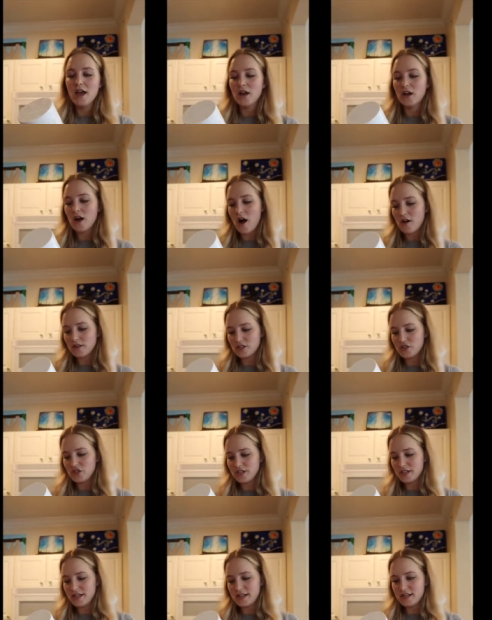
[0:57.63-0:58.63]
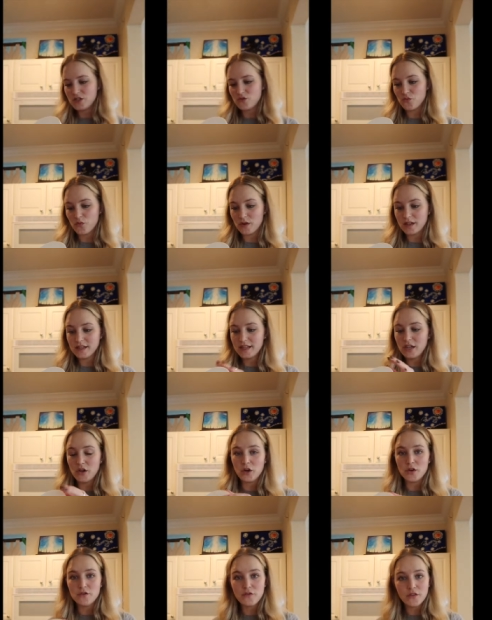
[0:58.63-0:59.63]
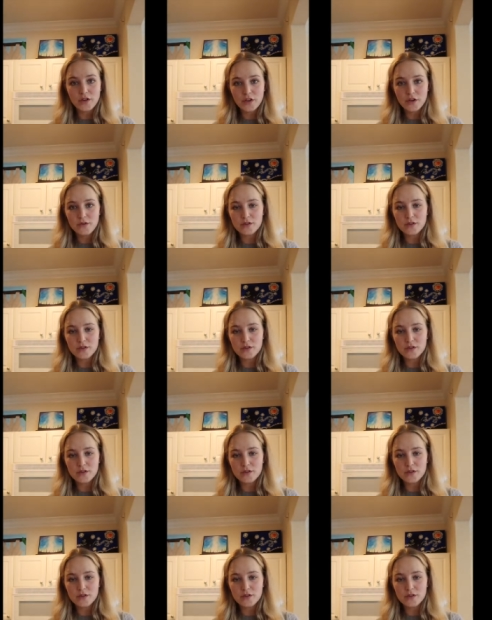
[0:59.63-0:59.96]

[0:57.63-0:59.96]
Collagen is really good for you.